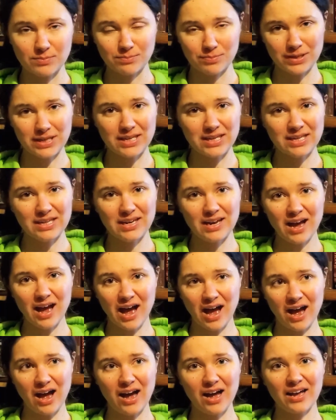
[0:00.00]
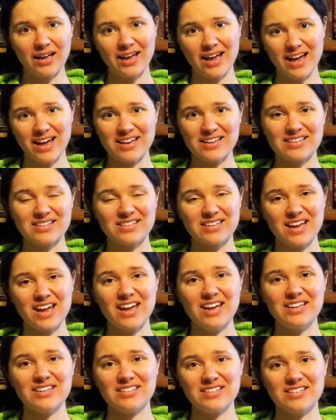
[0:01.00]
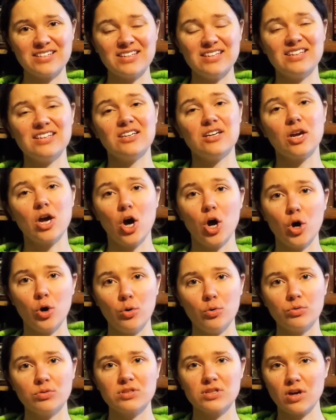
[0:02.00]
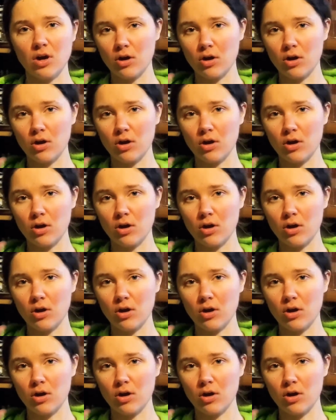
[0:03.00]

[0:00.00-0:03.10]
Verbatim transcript: B I S A C codes,